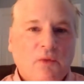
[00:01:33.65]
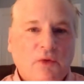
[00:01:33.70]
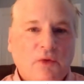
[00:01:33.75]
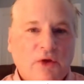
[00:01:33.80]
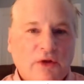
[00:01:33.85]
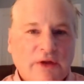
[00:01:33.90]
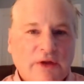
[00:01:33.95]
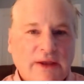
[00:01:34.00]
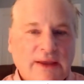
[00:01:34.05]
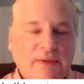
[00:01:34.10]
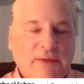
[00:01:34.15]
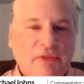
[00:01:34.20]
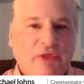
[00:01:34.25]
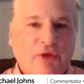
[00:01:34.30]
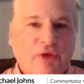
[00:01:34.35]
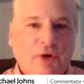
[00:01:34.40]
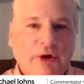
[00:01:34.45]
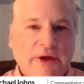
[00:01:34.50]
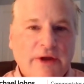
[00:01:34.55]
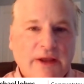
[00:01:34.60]
really in
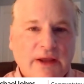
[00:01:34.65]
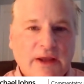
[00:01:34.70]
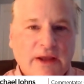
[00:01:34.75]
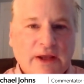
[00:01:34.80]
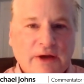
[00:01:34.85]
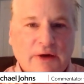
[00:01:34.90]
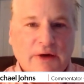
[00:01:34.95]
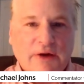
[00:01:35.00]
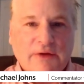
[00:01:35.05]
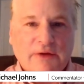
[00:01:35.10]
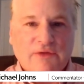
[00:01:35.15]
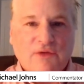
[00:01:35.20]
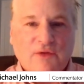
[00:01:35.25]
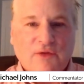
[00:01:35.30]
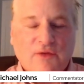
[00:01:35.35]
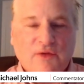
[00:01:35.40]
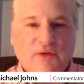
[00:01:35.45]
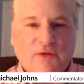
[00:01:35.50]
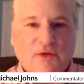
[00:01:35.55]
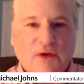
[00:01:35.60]
thirty years
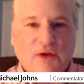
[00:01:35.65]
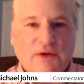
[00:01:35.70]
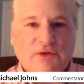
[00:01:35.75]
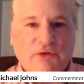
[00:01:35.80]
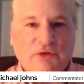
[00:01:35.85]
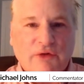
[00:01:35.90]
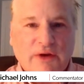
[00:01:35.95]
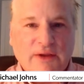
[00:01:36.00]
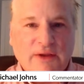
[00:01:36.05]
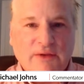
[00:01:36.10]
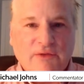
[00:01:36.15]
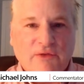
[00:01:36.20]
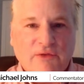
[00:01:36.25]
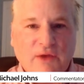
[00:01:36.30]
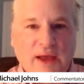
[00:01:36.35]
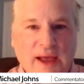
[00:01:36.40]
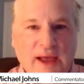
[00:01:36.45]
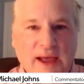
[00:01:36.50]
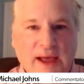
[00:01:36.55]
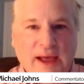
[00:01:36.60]
that this country's
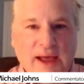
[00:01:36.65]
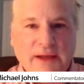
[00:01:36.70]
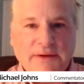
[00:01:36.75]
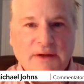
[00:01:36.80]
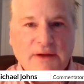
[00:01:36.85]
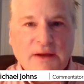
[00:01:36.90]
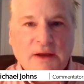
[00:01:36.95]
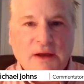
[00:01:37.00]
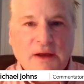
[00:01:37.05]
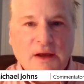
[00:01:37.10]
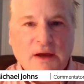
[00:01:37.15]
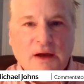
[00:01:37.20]
had,